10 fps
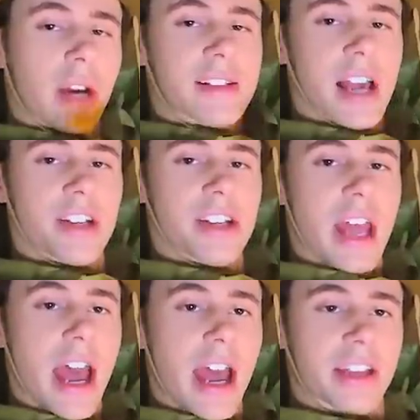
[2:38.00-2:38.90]
guys, I just
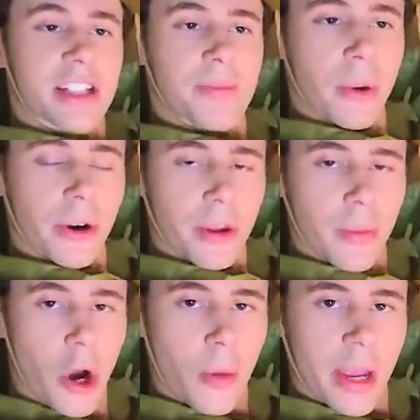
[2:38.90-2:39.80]
had a spur of the
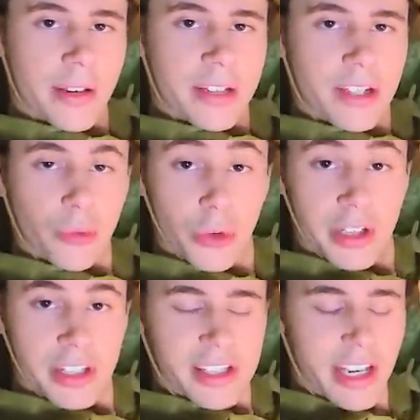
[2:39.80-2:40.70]
moment
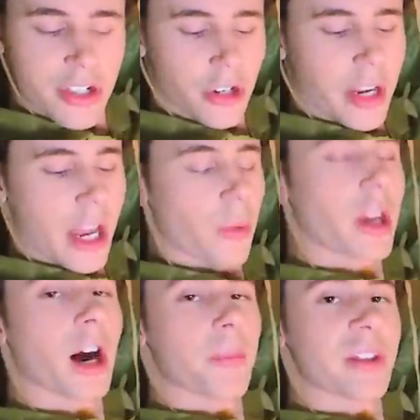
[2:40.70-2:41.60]
realization. Okay, I want
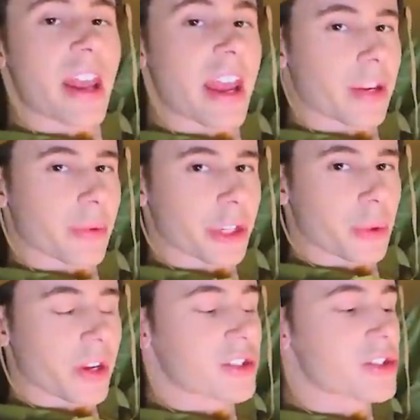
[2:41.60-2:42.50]
to up the ante really
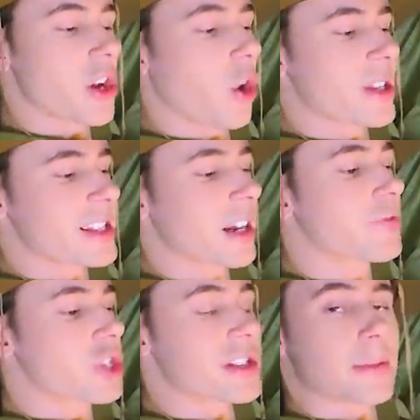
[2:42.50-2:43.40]
quick. So instead of
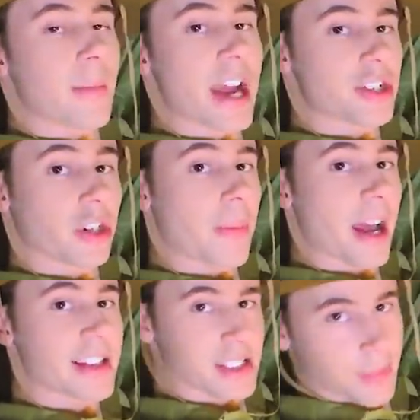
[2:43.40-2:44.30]
just smashing or
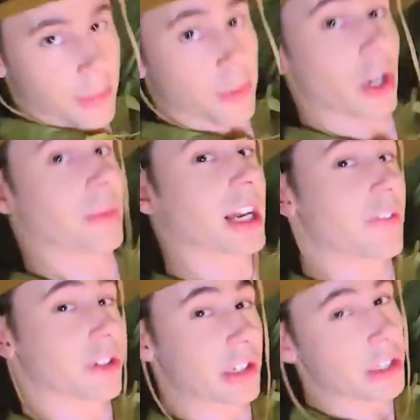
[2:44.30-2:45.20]
passing people, I'm gonna
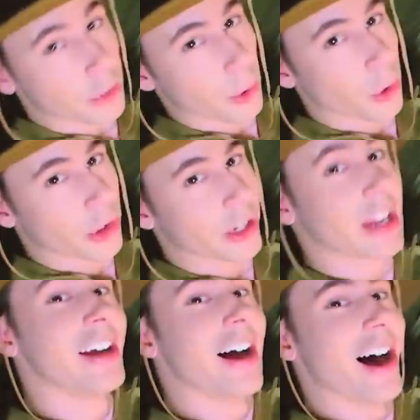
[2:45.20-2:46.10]
have a leaderboard
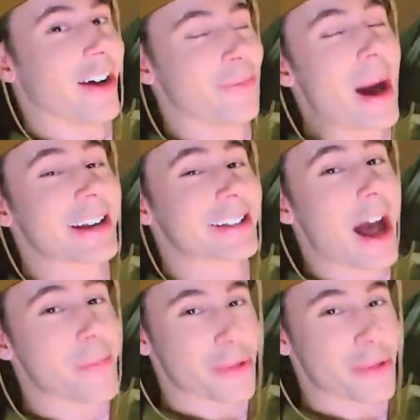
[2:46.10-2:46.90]
of my top